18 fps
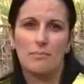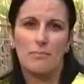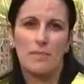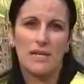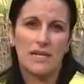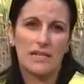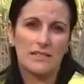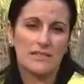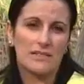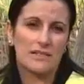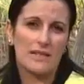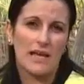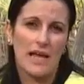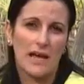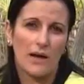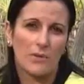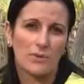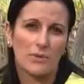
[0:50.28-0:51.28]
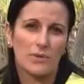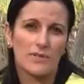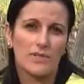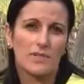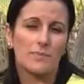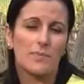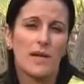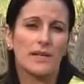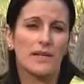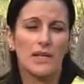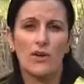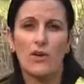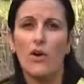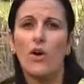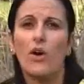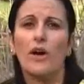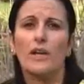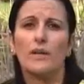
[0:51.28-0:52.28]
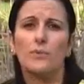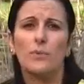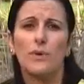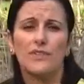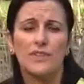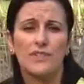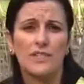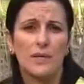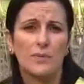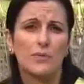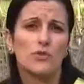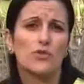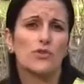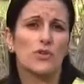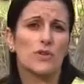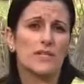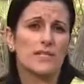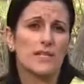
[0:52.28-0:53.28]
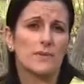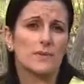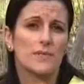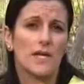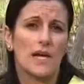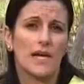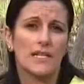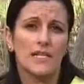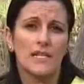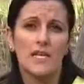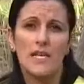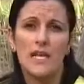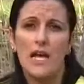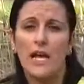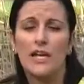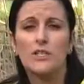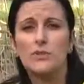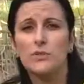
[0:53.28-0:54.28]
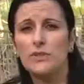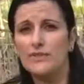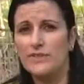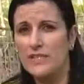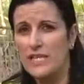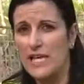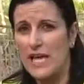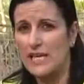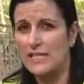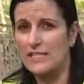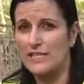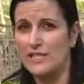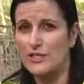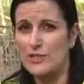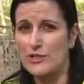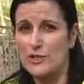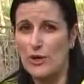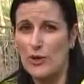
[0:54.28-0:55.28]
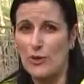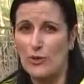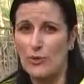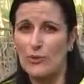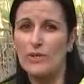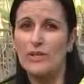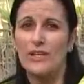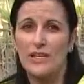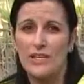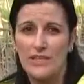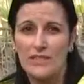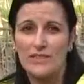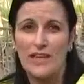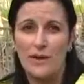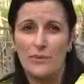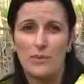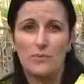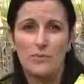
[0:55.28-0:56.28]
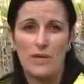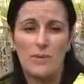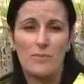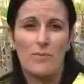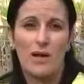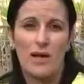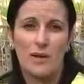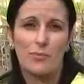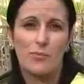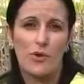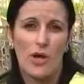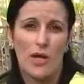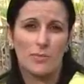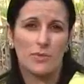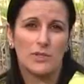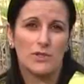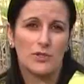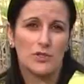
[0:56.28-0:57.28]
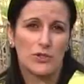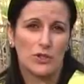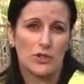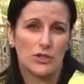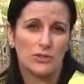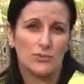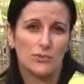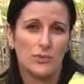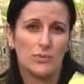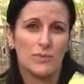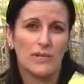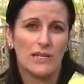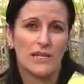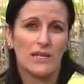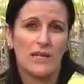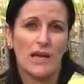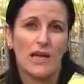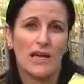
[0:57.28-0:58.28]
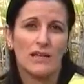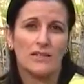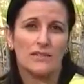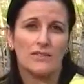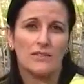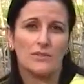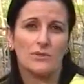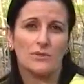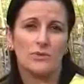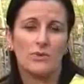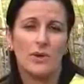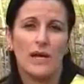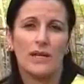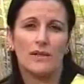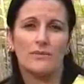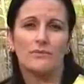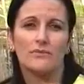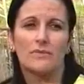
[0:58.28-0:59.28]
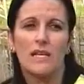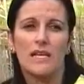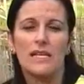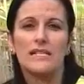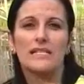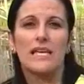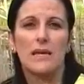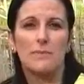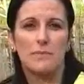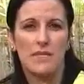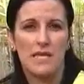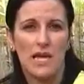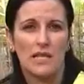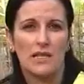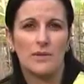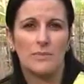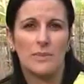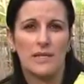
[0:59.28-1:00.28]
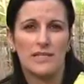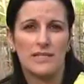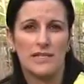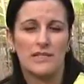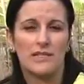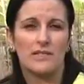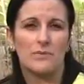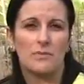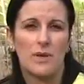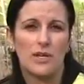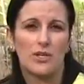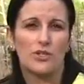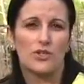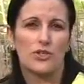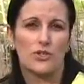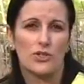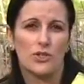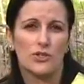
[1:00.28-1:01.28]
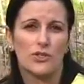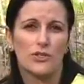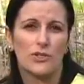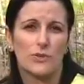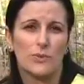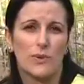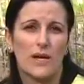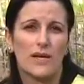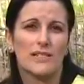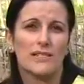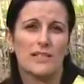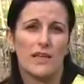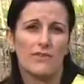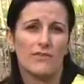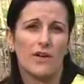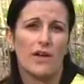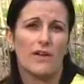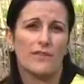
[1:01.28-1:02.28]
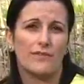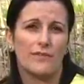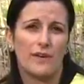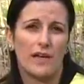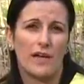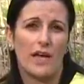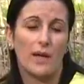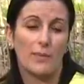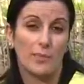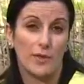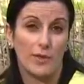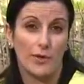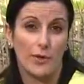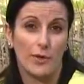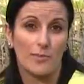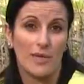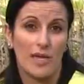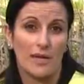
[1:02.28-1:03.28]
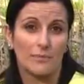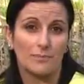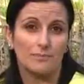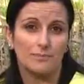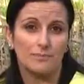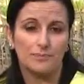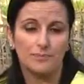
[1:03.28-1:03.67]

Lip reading: minutes, hours, depending on what the temperature is outside. I do live in Canada, so that would be my prime concern, would be to escape the elements and to make sure to stave off hypothermia.